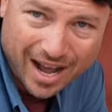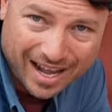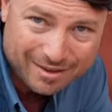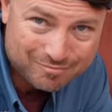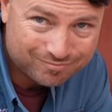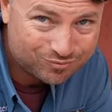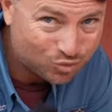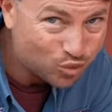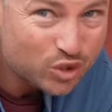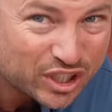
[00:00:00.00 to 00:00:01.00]

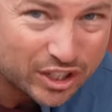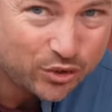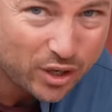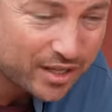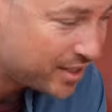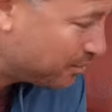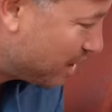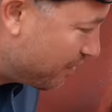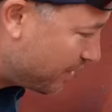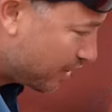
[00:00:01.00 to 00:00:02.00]
I'm really crossing
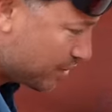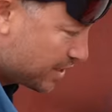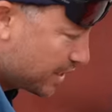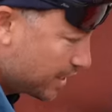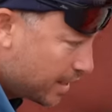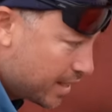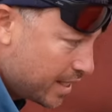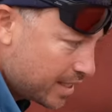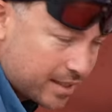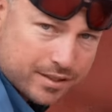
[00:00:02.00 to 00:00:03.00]
my fingers that
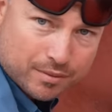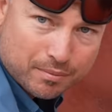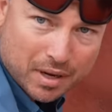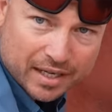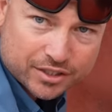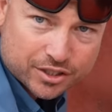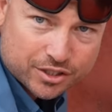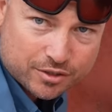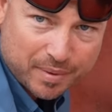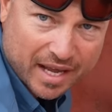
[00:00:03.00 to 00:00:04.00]
this much
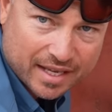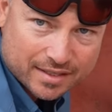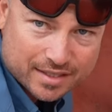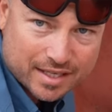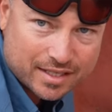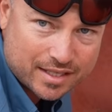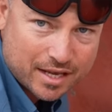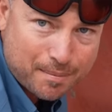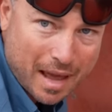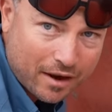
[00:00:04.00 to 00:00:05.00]
space is the
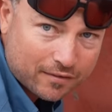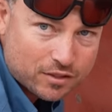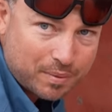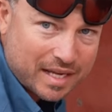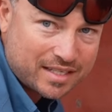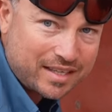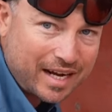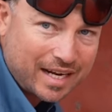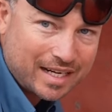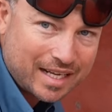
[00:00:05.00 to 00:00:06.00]
amount of space that
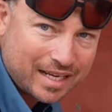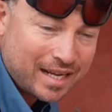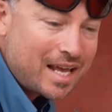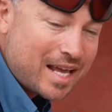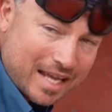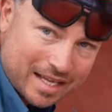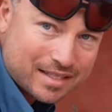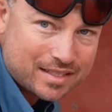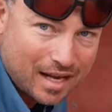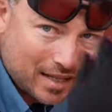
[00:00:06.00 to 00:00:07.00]
I need
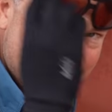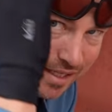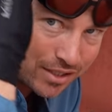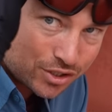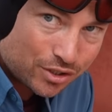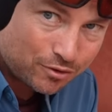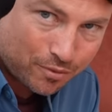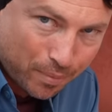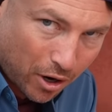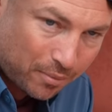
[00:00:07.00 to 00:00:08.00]
inside the engine
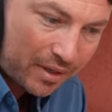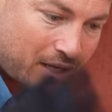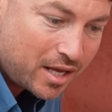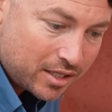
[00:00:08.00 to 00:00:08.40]
compartment